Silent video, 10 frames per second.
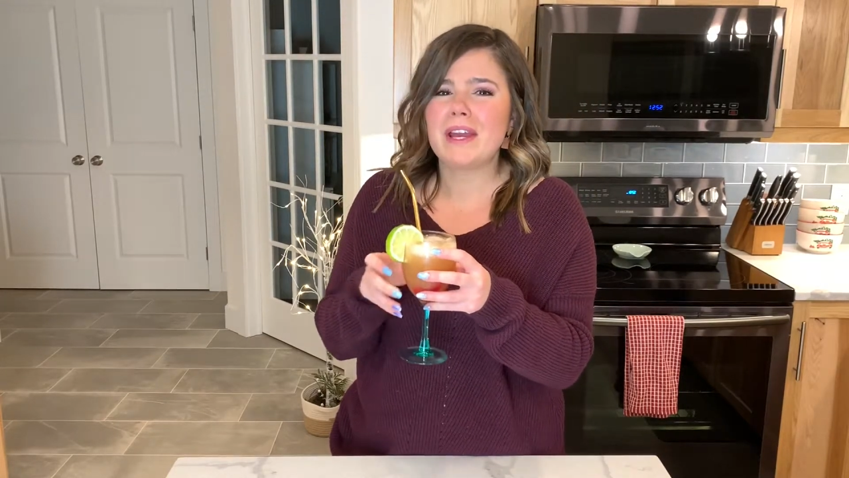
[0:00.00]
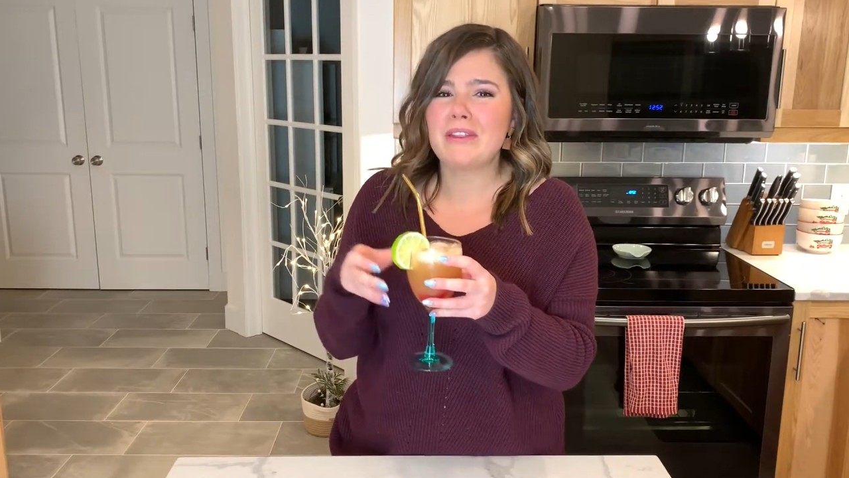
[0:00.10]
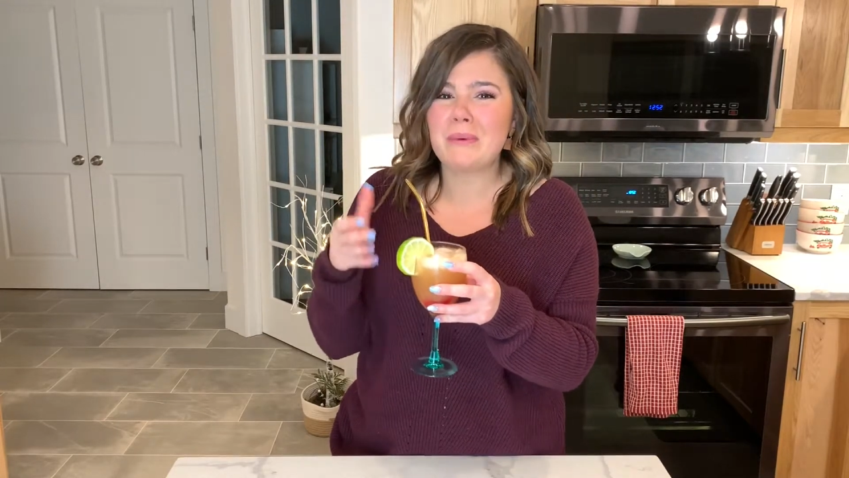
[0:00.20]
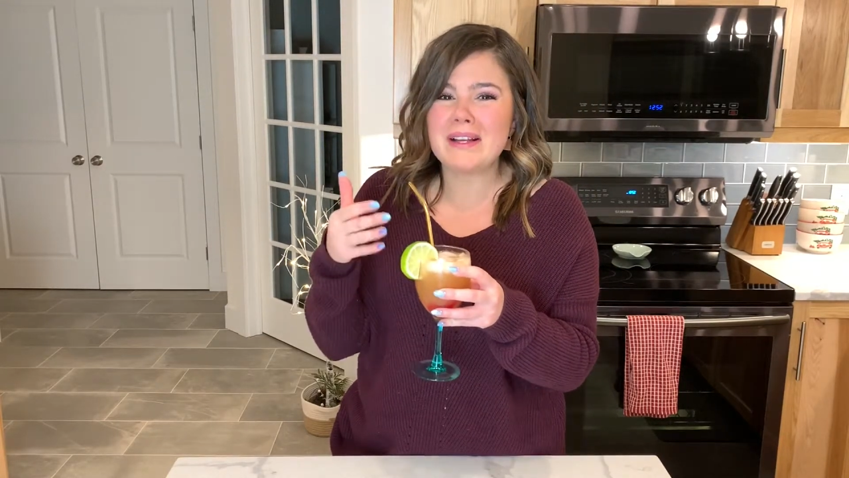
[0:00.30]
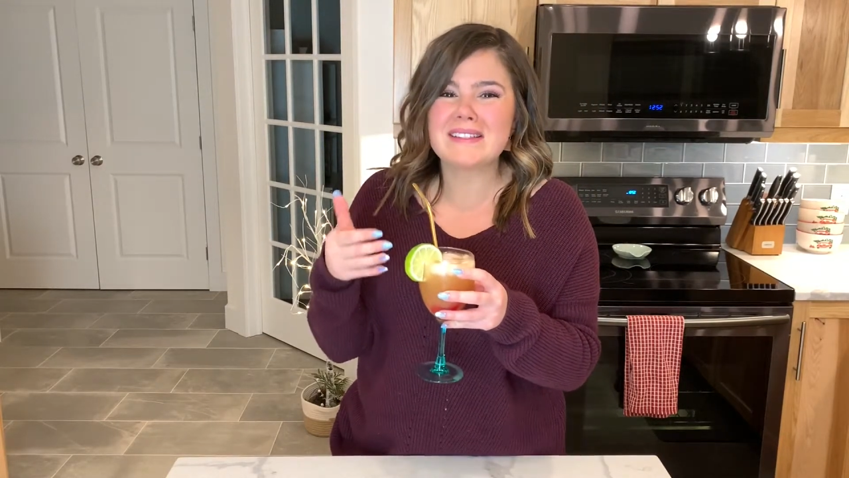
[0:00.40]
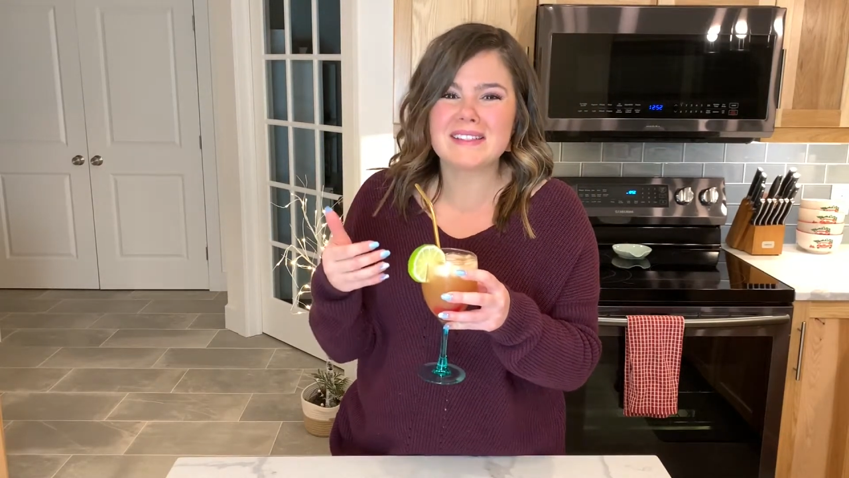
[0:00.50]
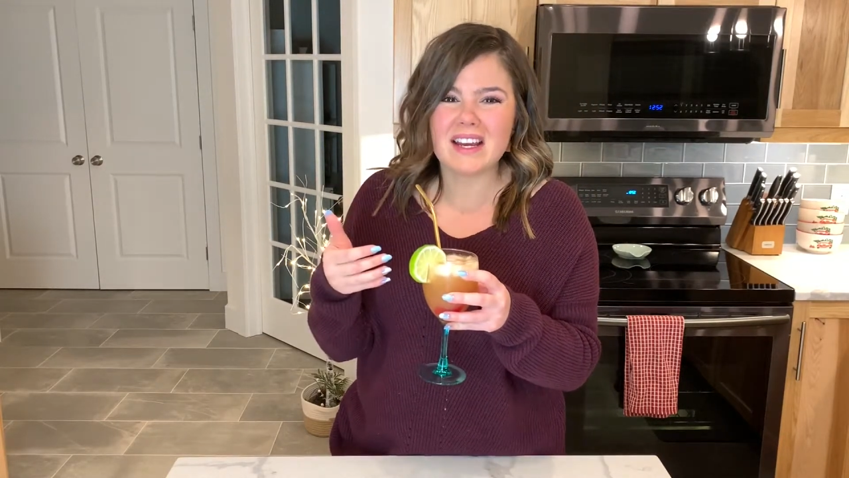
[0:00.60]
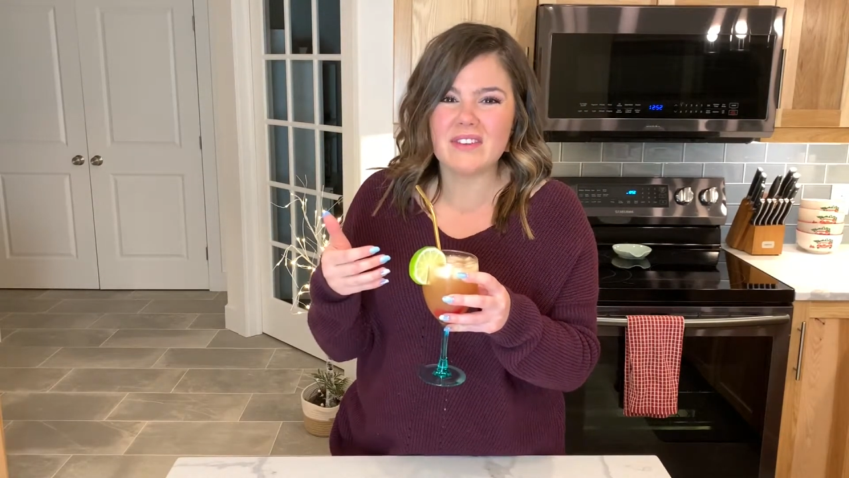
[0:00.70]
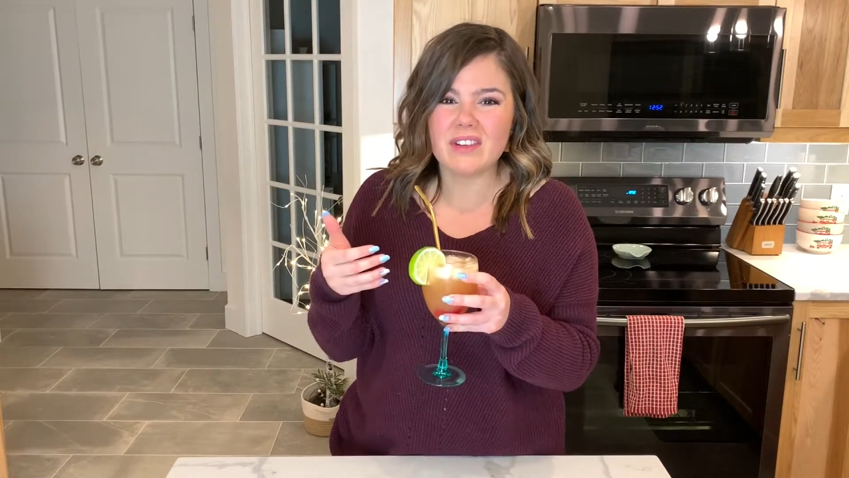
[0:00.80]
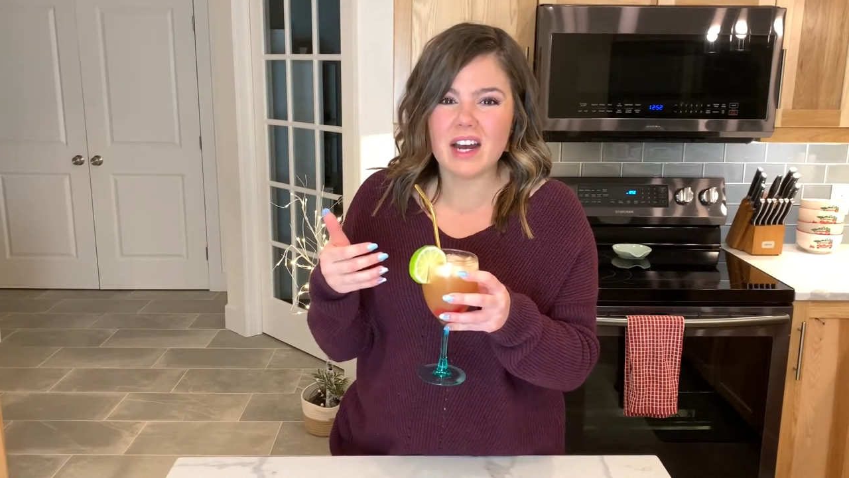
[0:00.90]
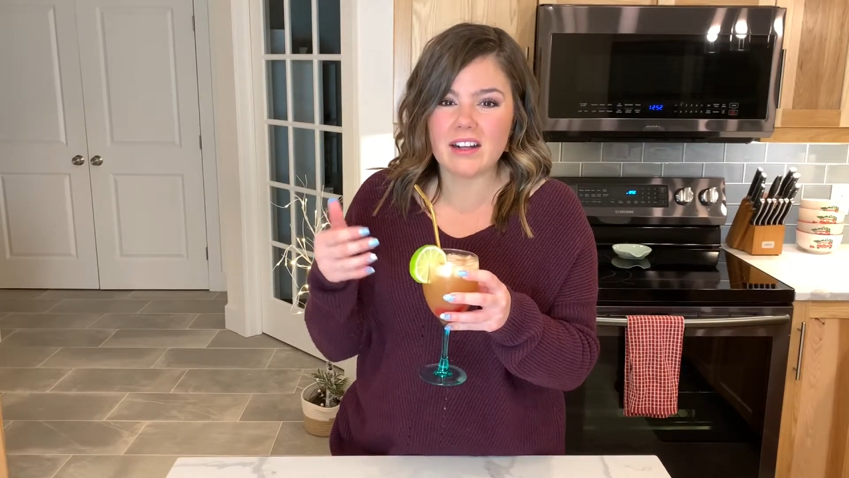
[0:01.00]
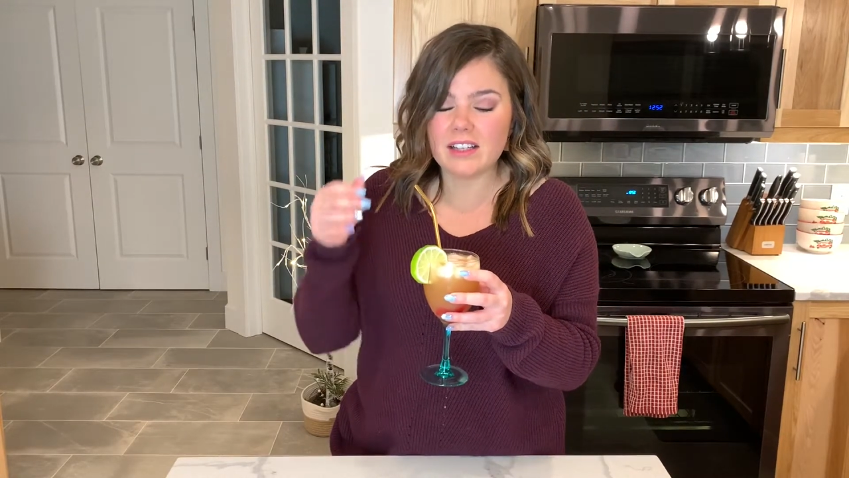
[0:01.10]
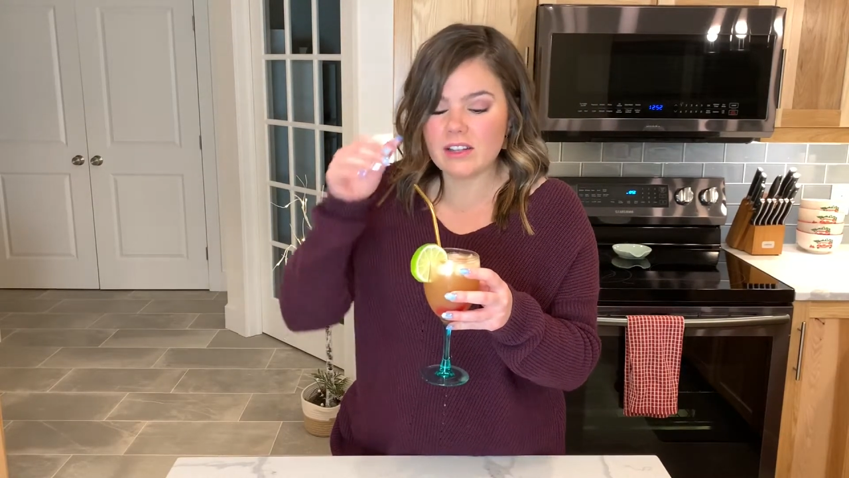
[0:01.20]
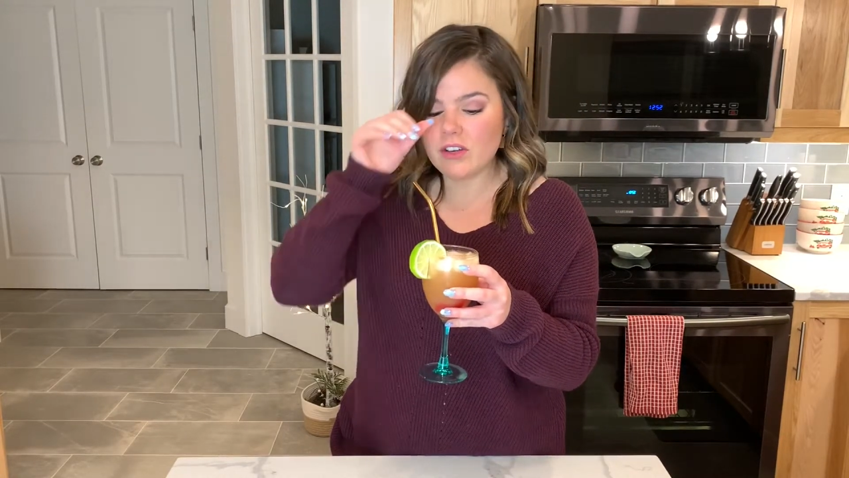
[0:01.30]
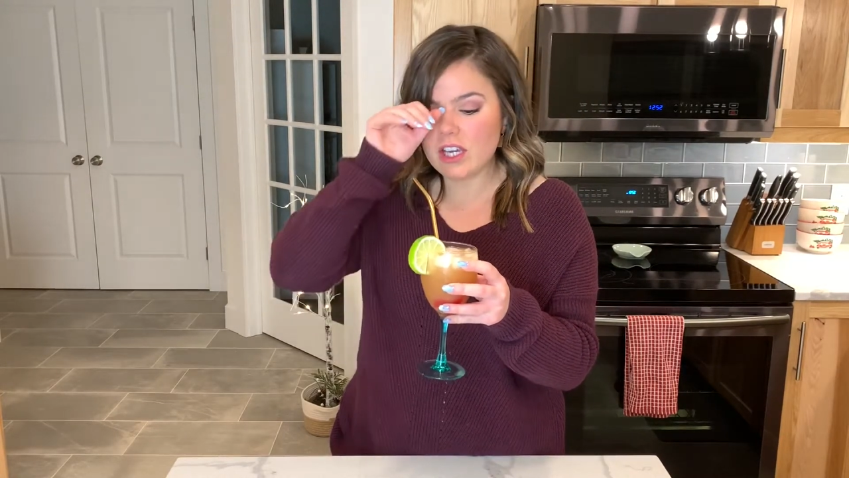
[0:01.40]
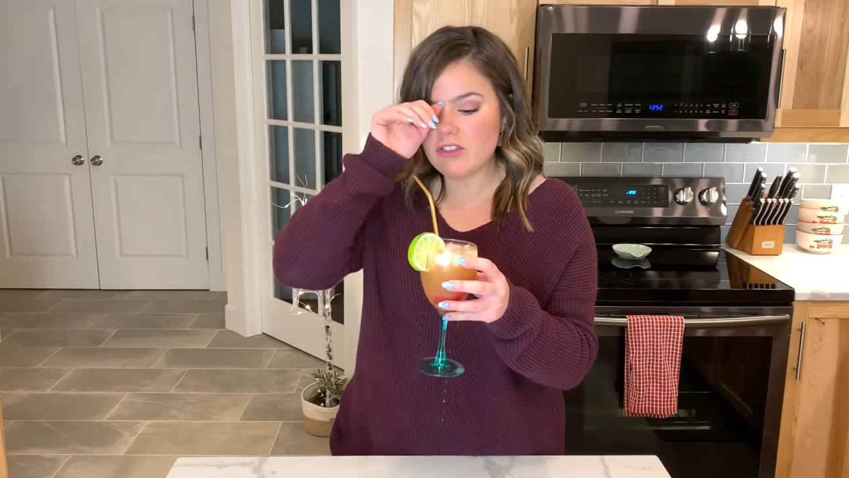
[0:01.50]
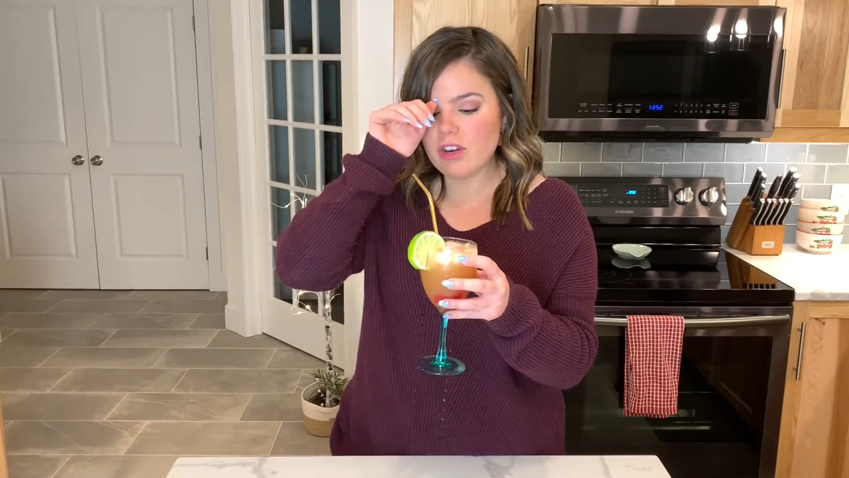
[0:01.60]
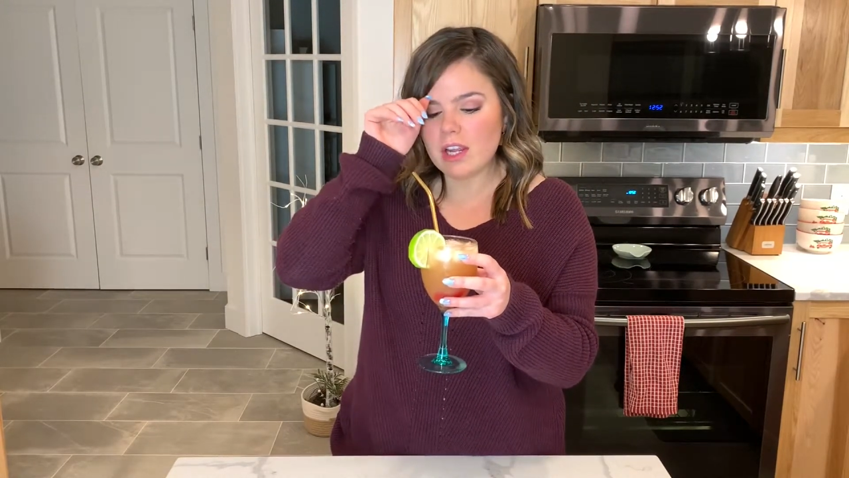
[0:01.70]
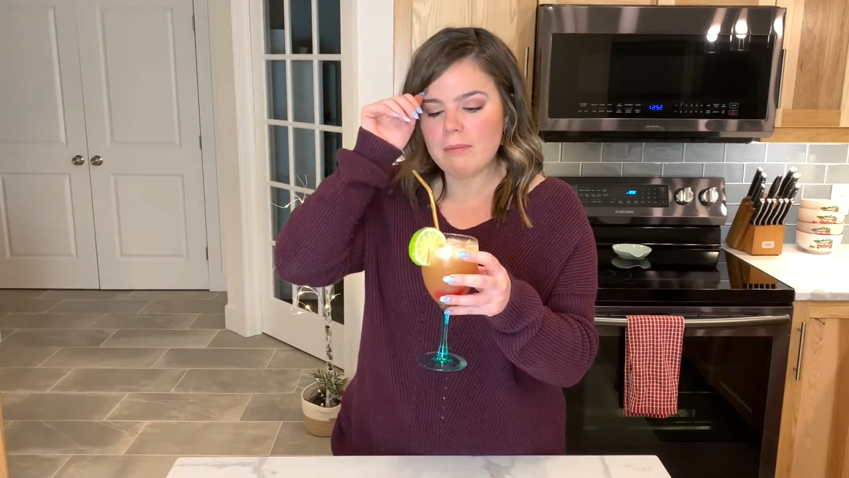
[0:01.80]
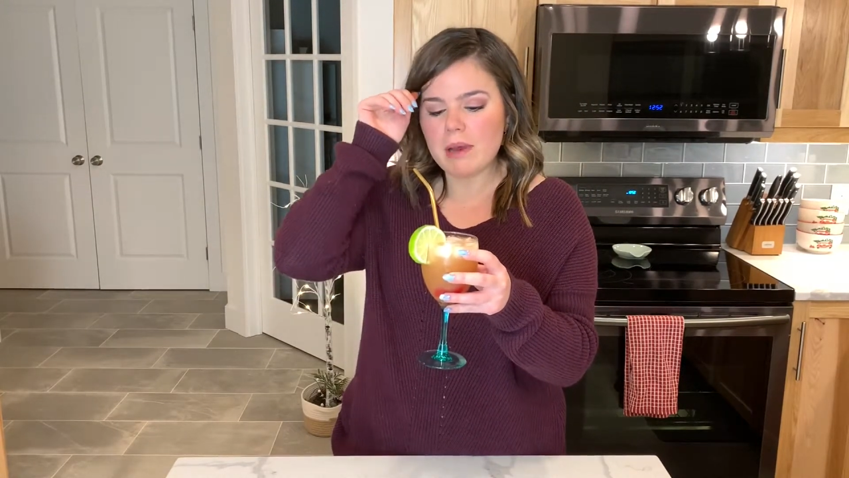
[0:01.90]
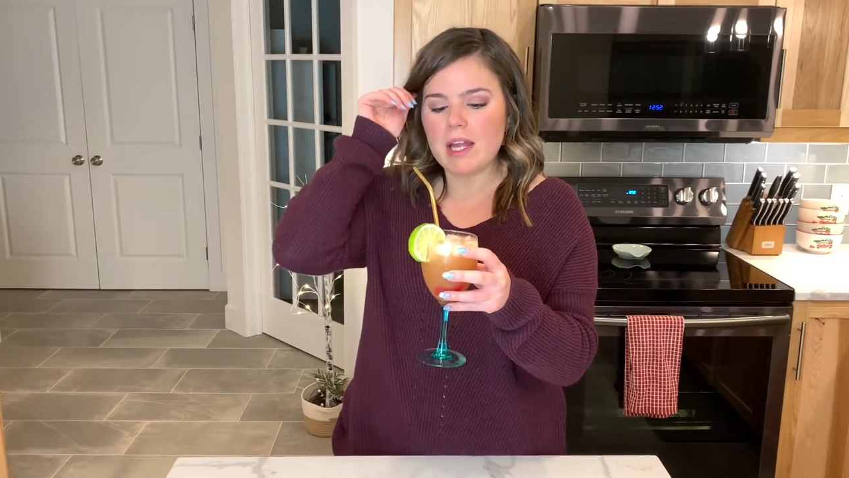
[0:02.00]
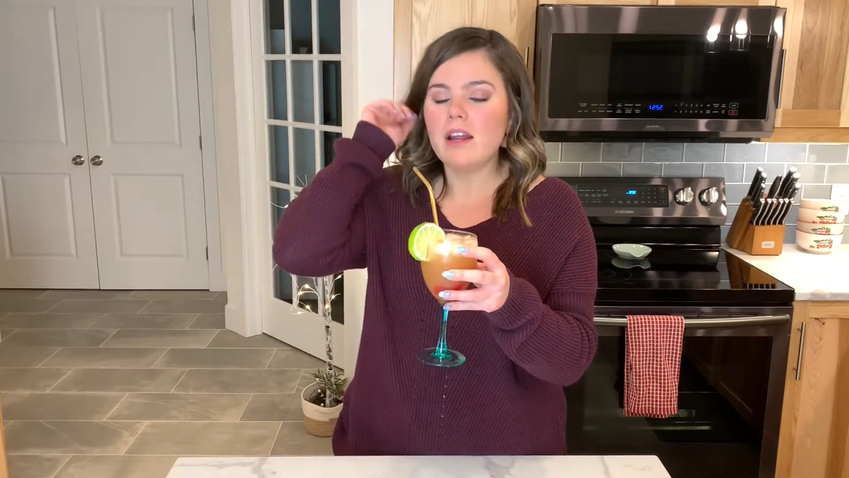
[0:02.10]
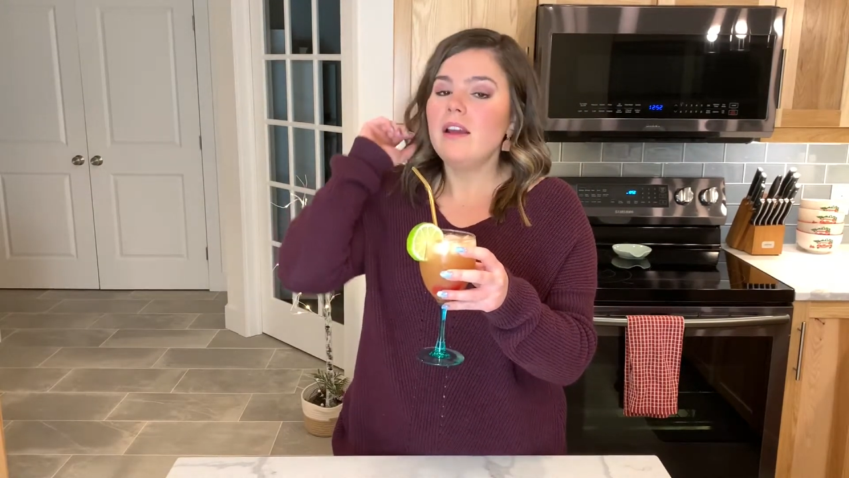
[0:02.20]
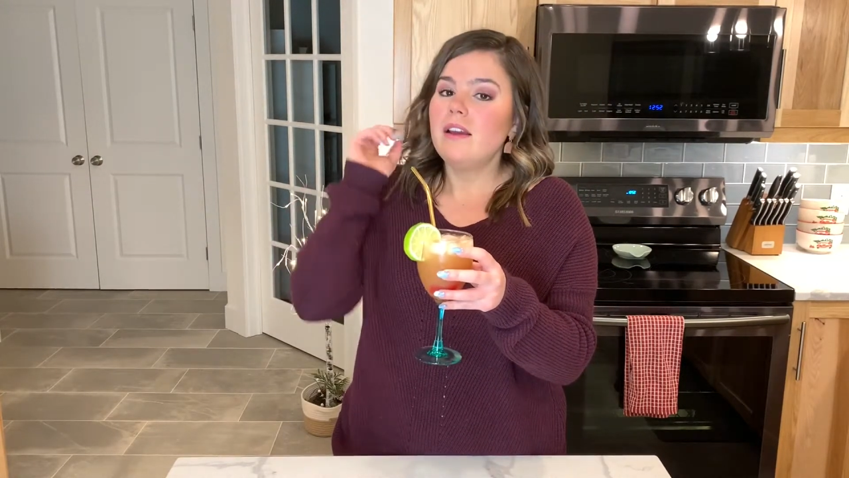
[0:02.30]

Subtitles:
otherwise it's kind of an ugly looking drink, but